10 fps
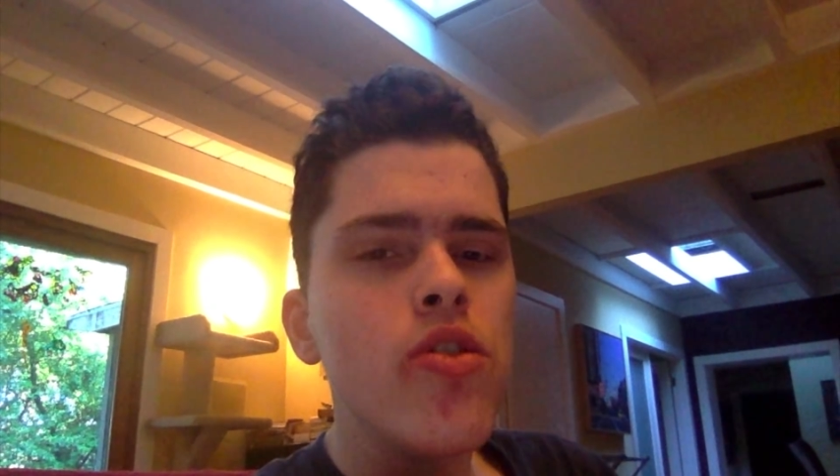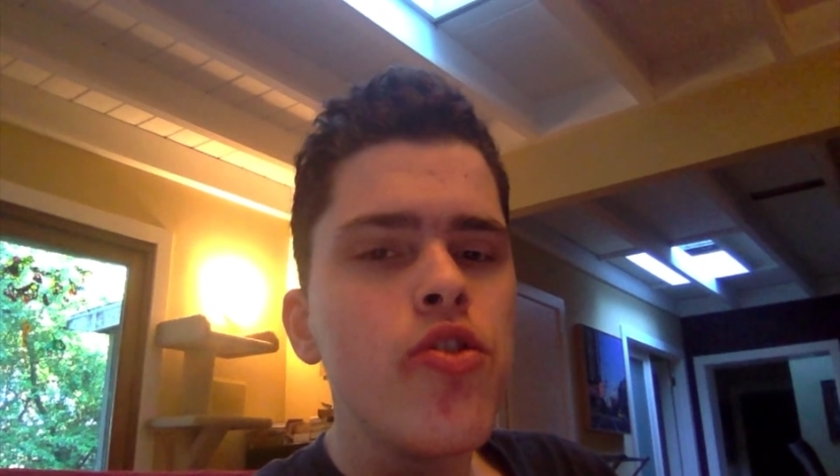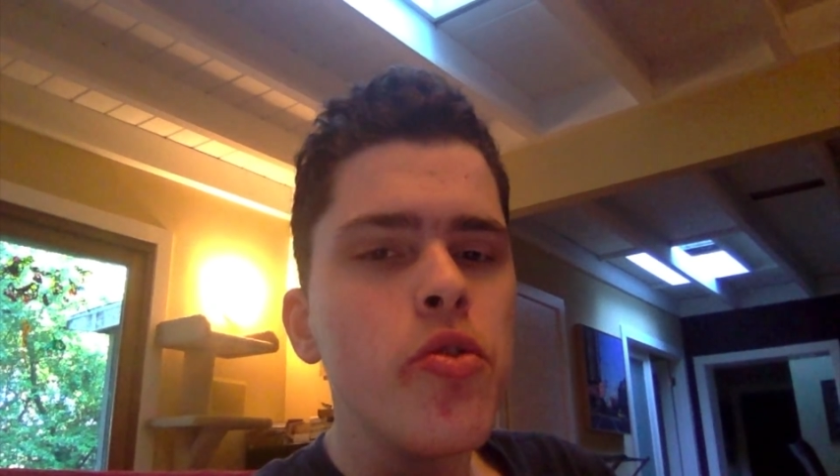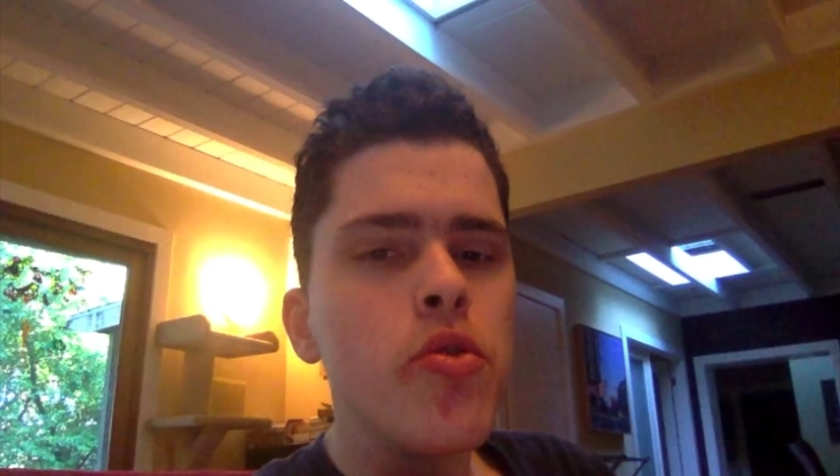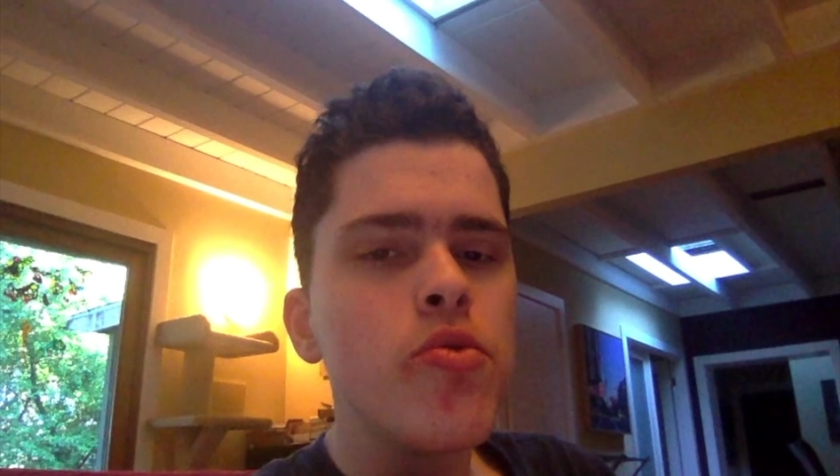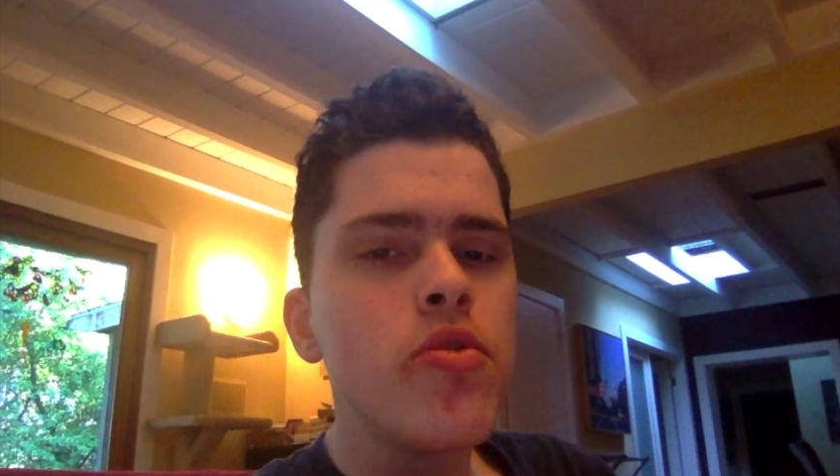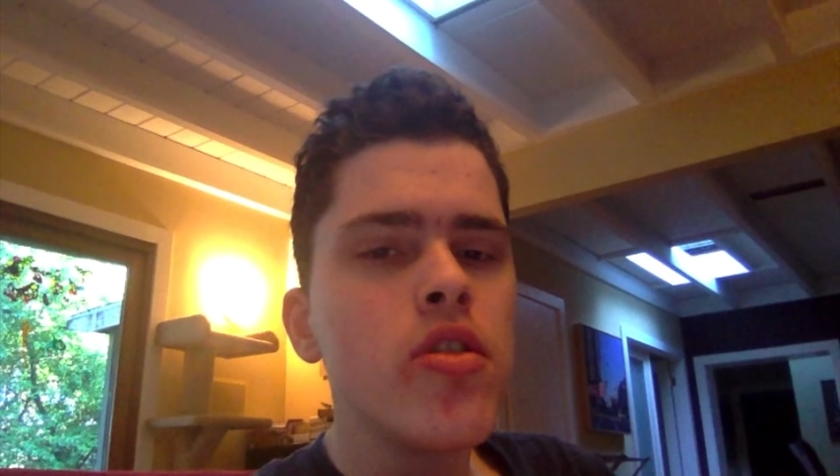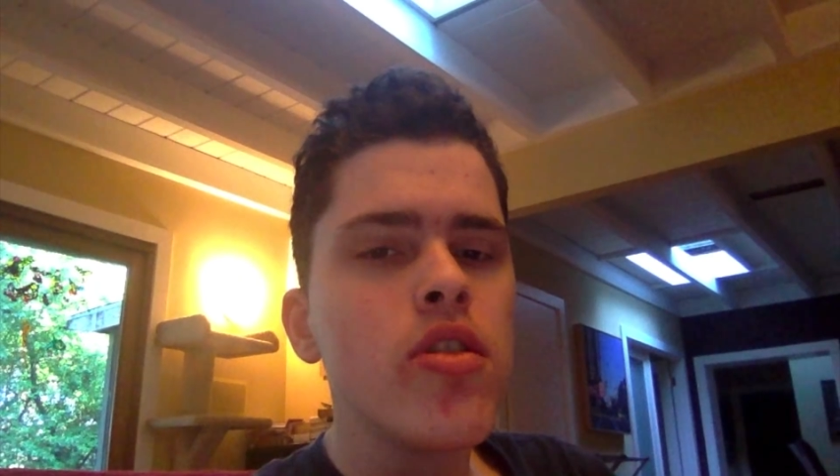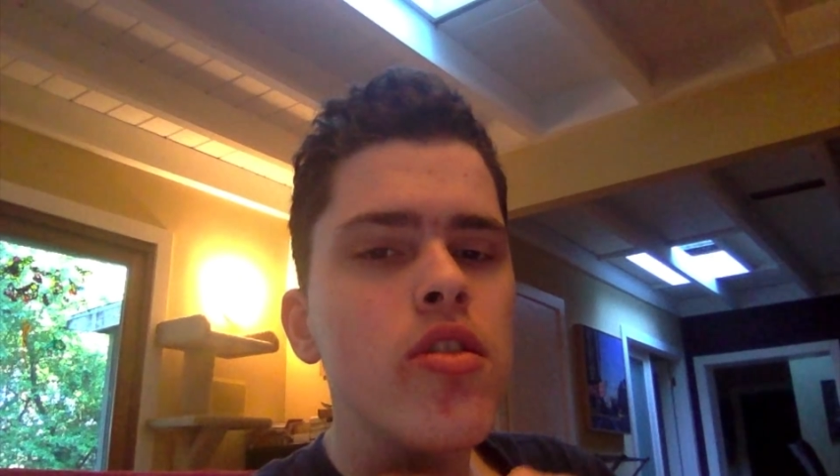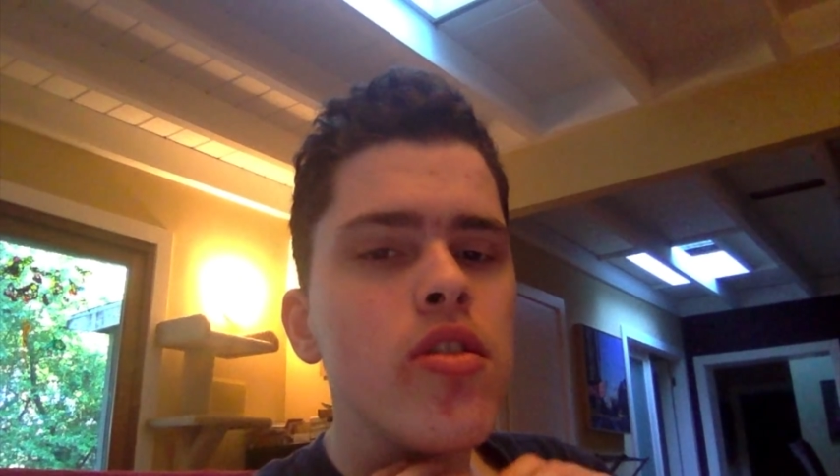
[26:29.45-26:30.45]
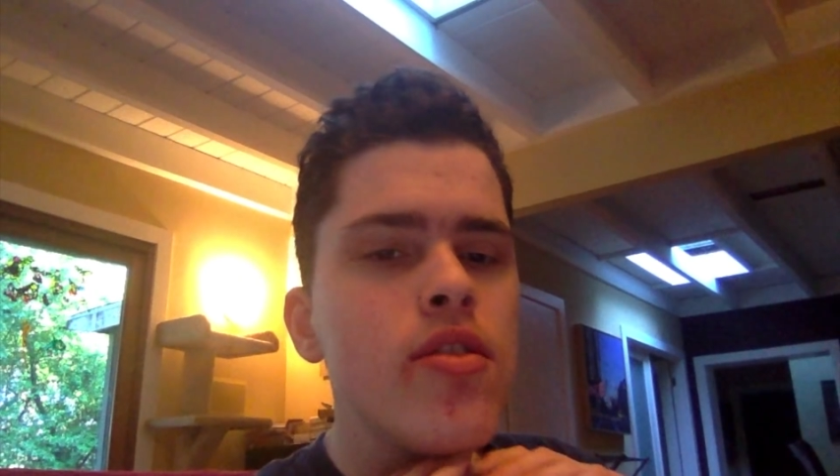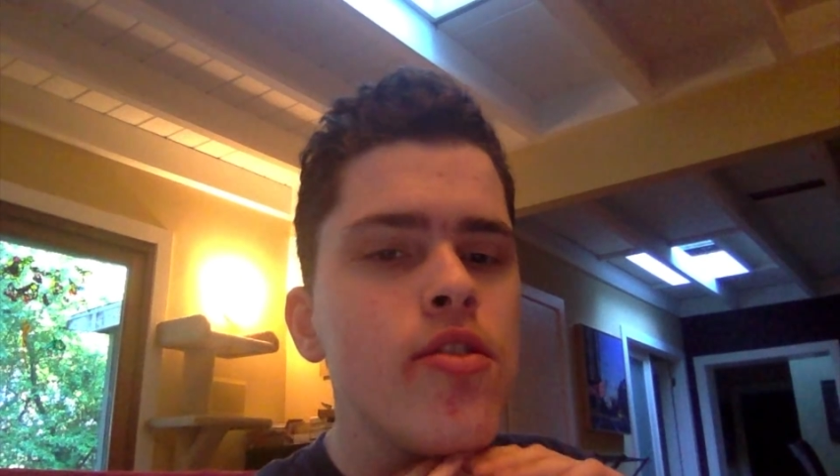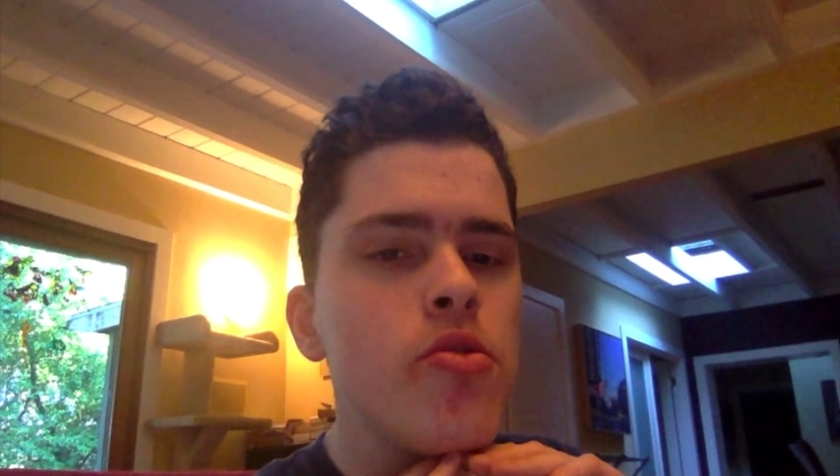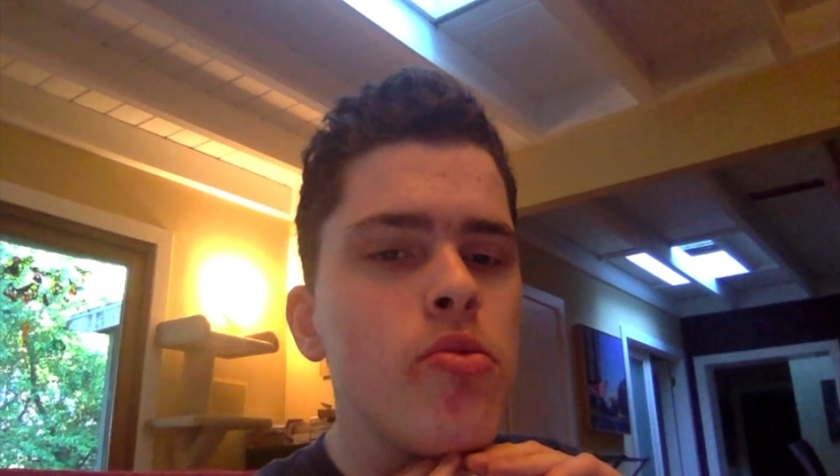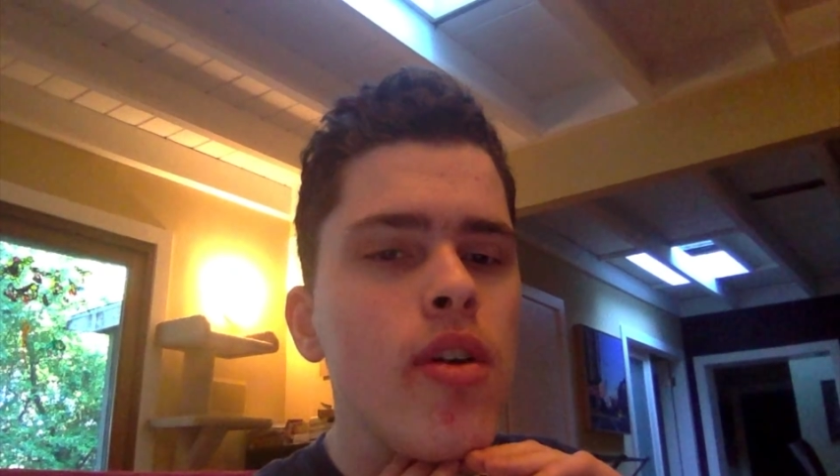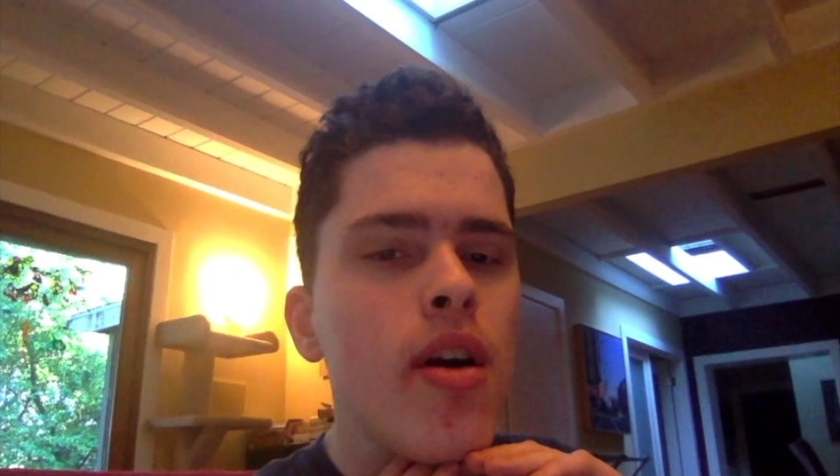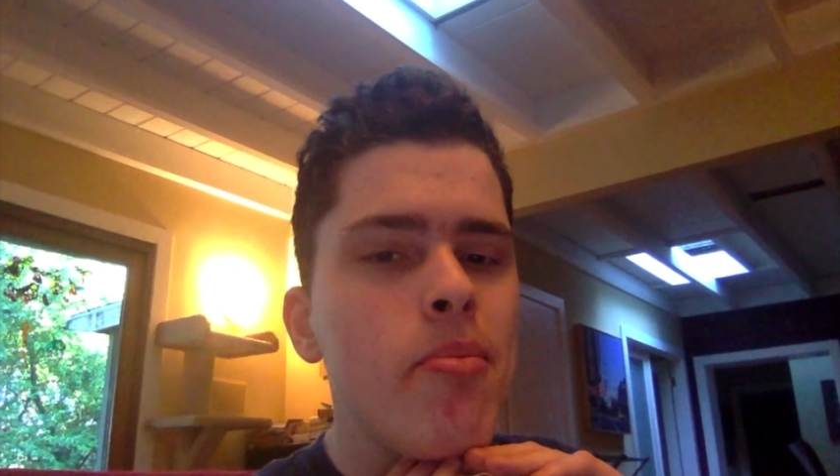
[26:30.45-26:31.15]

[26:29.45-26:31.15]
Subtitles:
due to